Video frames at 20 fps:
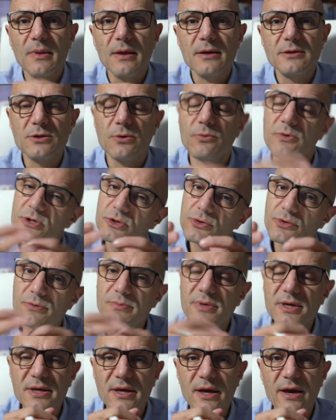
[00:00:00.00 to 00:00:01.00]
so we should
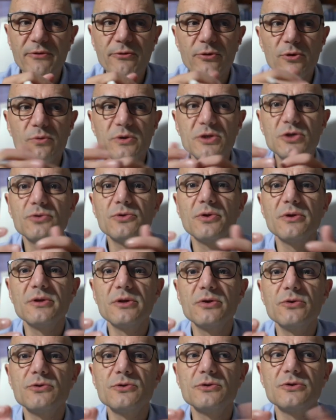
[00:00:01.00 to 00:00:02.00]
be careful. We shouldn't
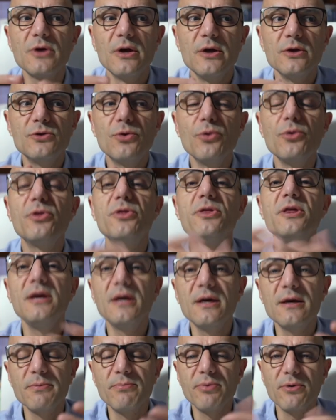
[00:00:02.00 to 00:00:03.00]
use too
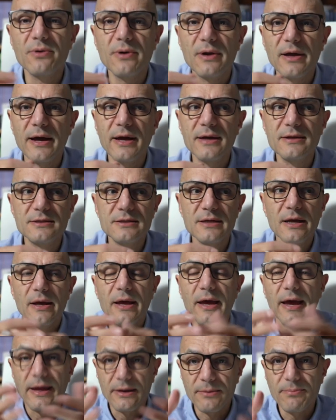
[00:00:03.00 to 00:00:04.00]
thick bond lines,
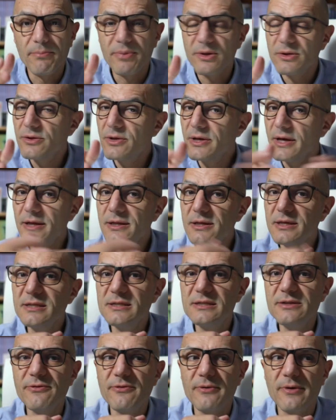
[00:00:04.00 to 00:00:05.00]
but the
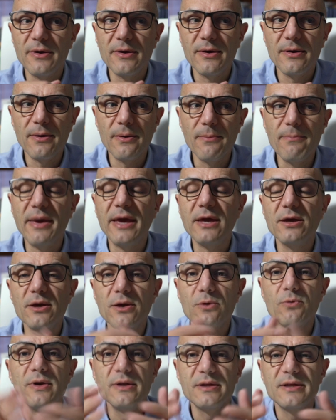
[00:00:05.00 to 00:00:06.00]
adhesive
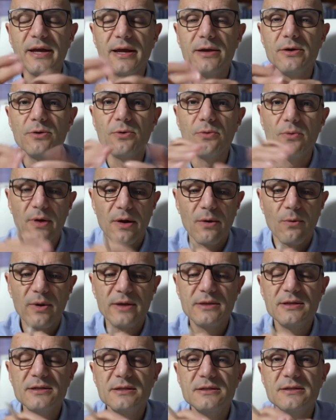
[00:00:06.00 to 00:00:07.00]
maker will tell you
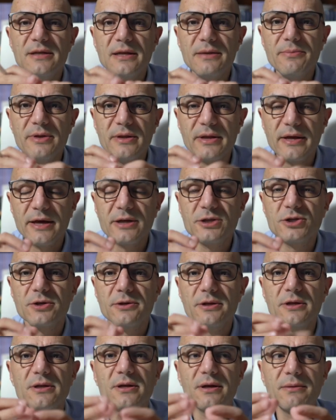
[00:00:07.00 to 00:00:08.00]
what is the limitation
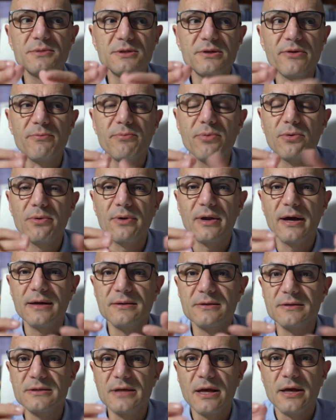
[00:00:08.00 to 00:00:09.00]
in terms of bond
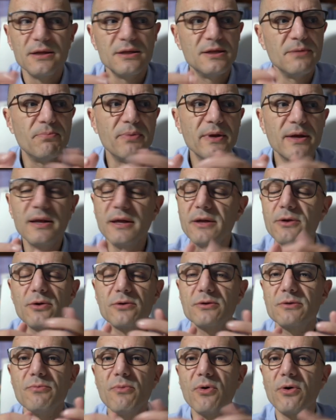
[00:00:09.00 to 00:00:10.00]
lines. Typically
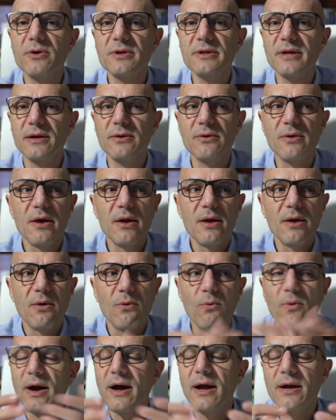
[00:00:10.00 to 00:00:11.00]
not more than
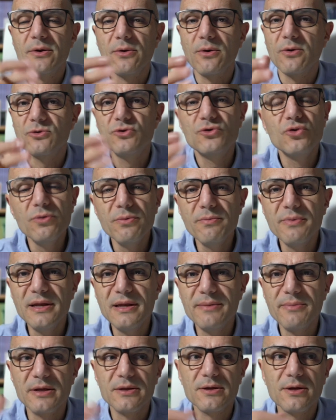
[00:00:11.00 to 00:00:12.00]
1 or 2
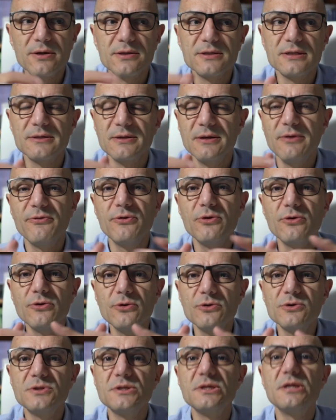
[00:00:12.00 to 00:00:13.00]
millimeters. If you
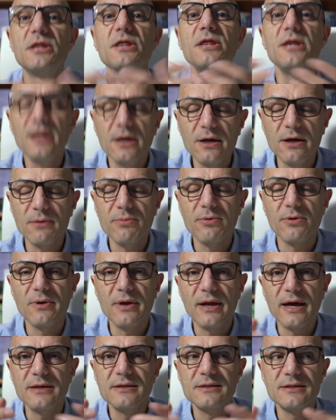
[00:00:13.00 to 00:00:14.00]
use thicker bond
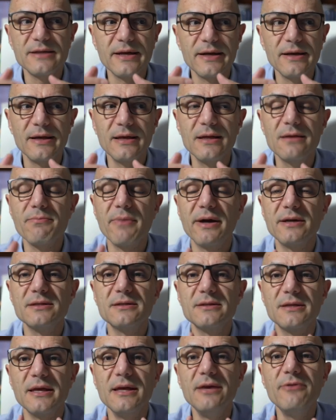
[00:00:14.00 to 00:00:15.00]
lines, then it
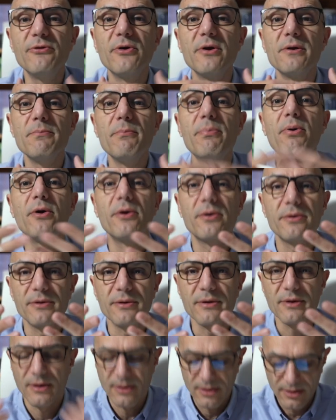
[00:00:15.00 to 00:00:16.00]
might even
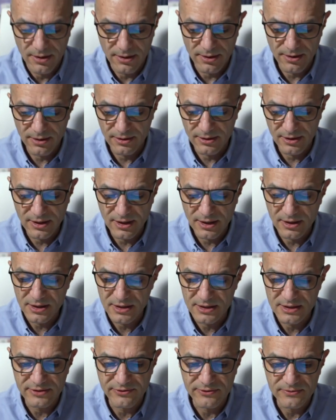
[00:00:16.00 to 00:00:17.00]
burn the
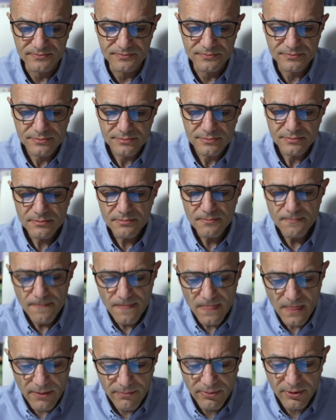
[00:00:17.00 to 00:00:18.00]
adhesive.
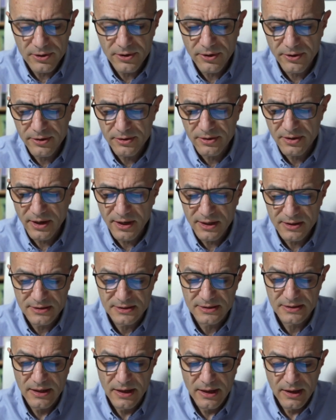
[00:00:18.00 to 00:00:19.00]

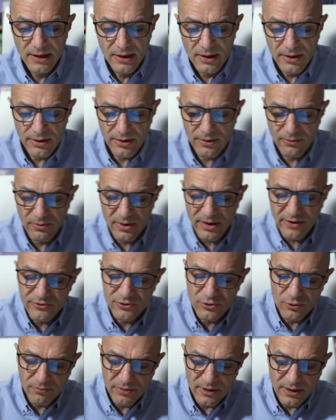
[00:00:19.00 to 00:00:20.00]
Polyurethanes, we have
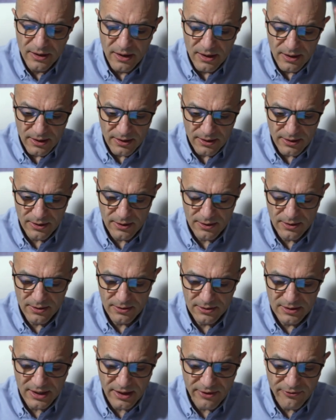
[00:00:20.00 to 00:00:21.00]
to be
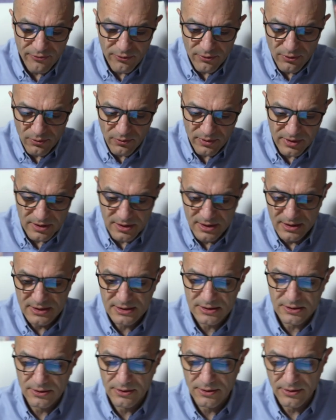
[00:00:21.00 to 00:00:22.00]
careful with
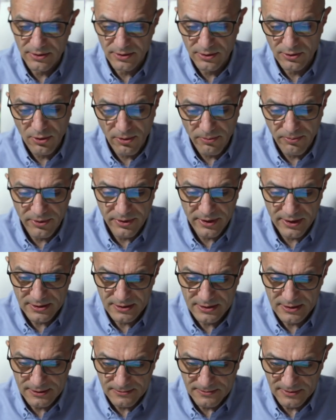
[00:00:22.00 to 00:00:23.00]
this
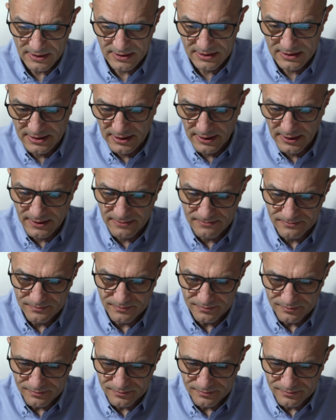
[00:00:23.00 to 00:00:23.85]
component. It's a